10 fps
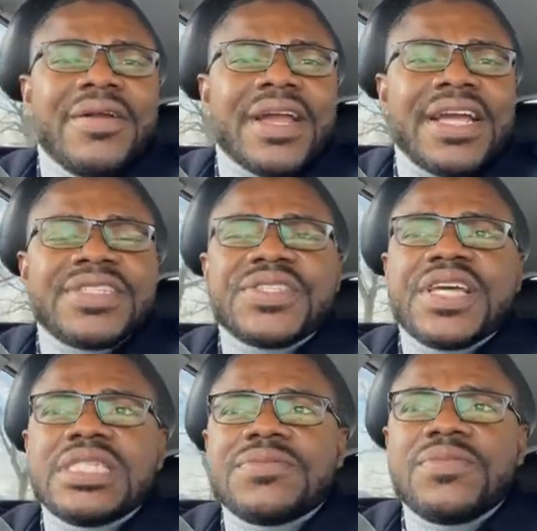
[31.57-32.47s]
Alright guys,
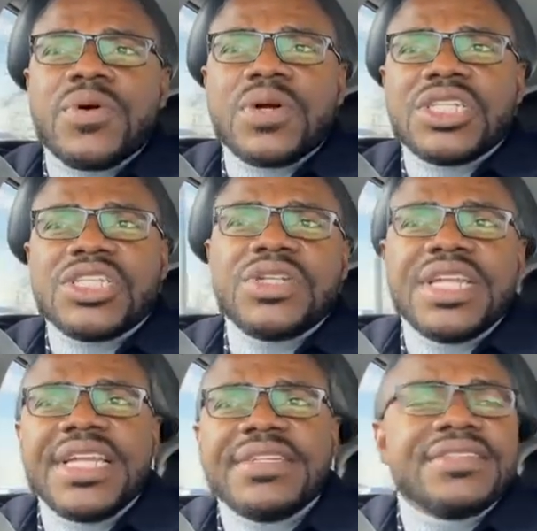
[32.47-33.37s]
thanks for
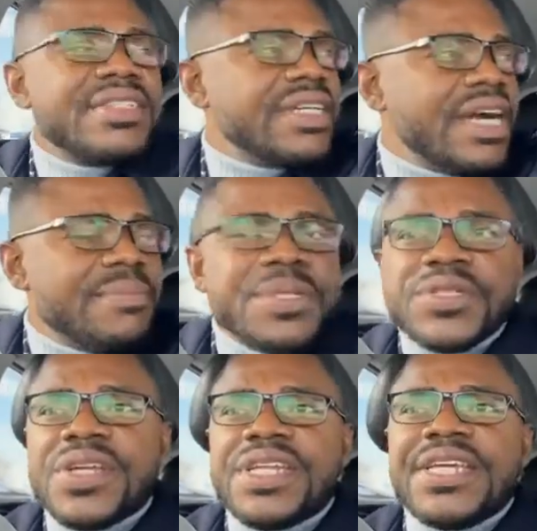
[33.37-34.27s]
tuning in. Happy
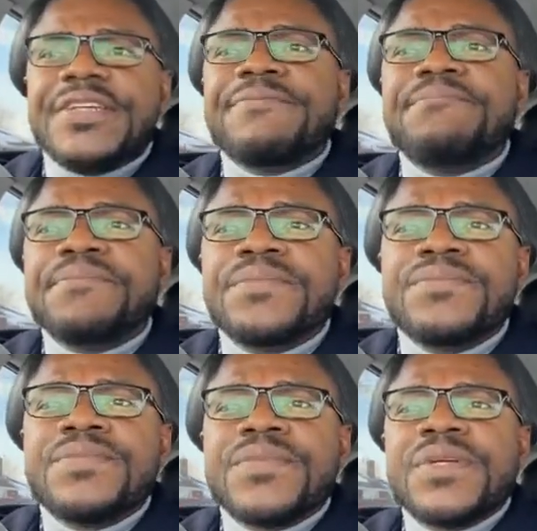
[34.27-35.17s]
Sunday.
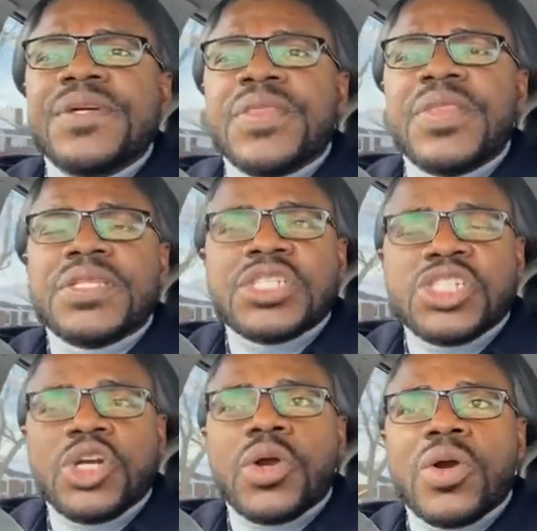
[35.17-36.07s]
This
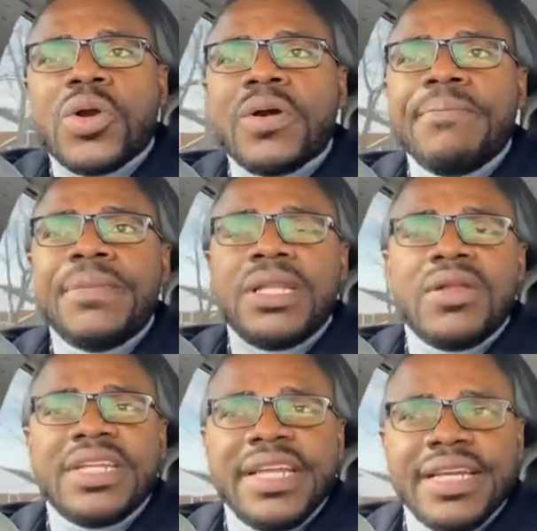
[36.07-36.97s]
is Chorkor
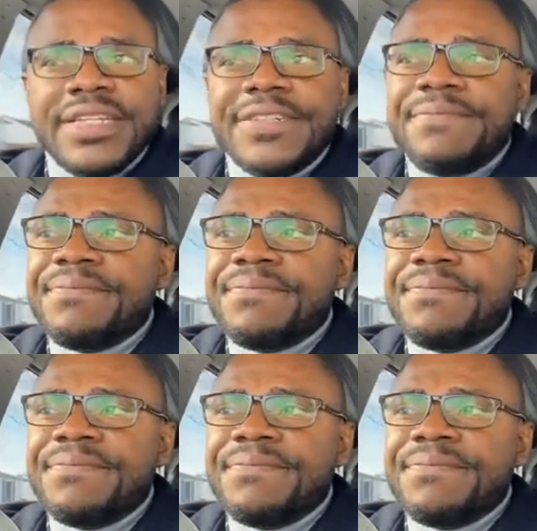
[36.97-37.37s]
Millionaire.